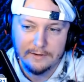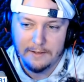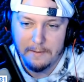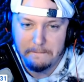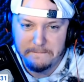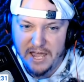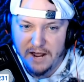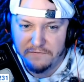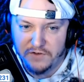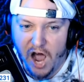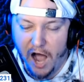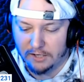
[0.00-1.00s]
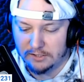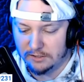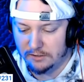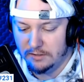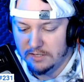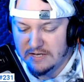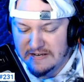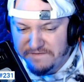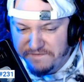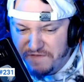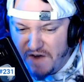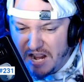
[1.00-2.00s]
Pit of cock.
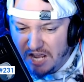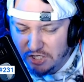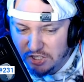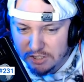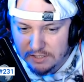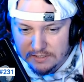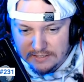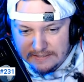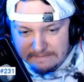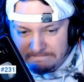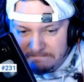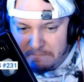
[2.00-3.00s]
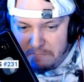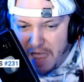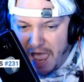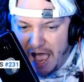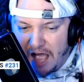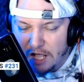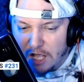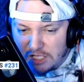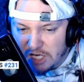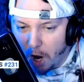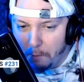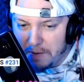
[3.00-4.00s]
Finish. Yeah. Tell
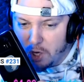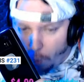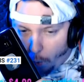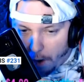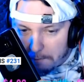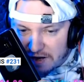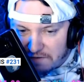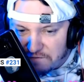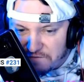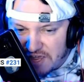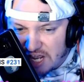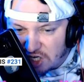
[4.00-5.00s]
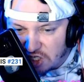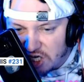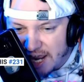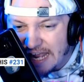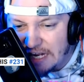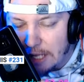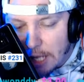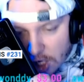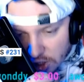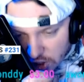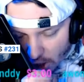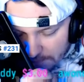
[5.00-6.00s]
me you want me to finish it. Tell
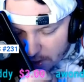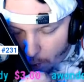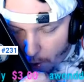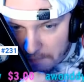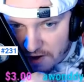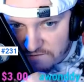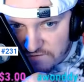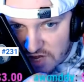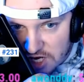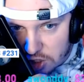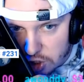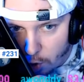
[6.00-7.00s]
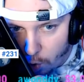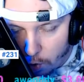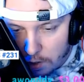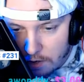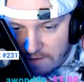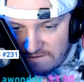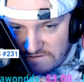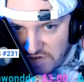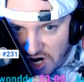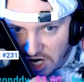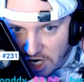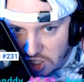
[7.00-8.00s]
me you want me to finish you.
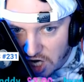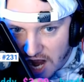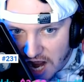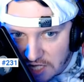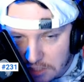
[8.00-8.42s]
Finish it.